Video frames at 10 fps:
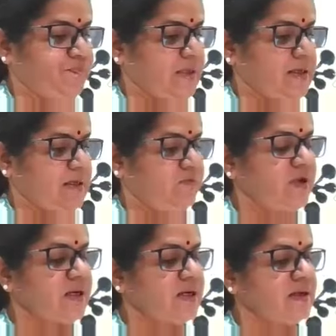Yeah,
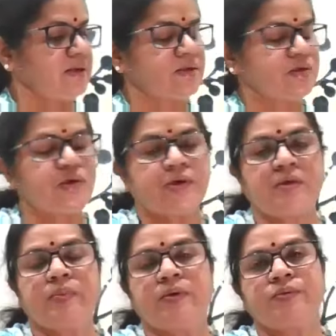when I talk
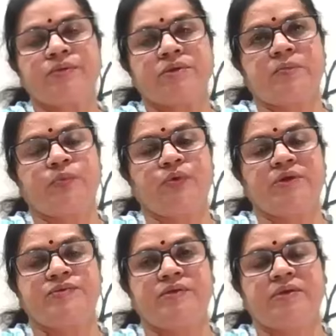about
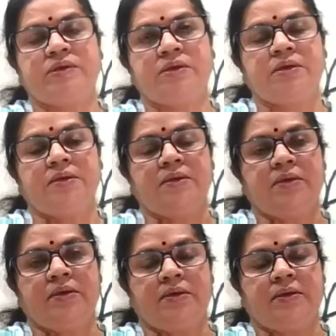poetry,
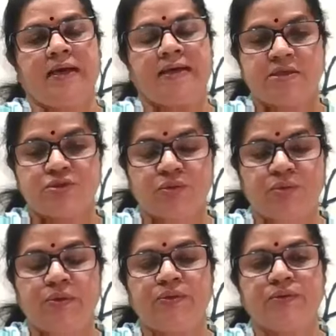as I
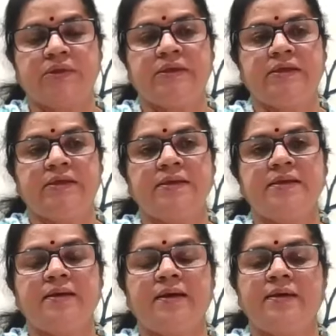told you
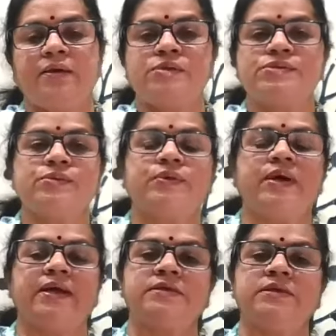earlier, I also
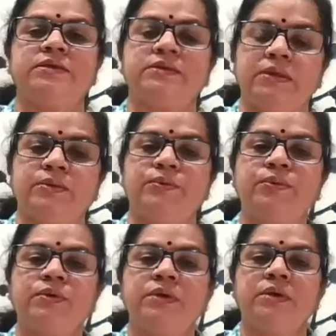write in
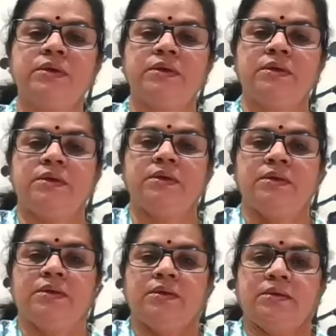Telugu.
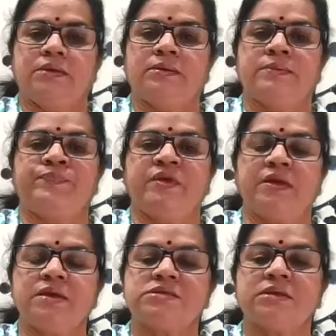
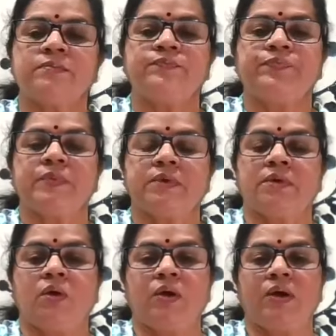There are some
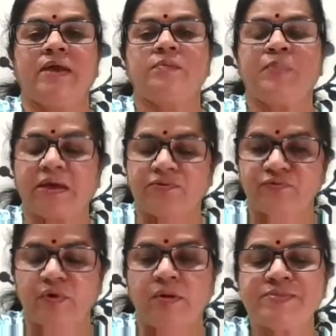online
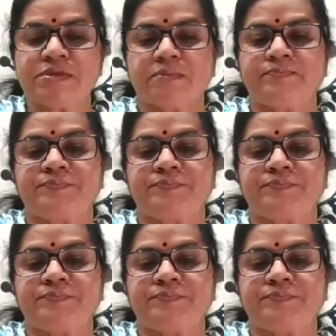platforms.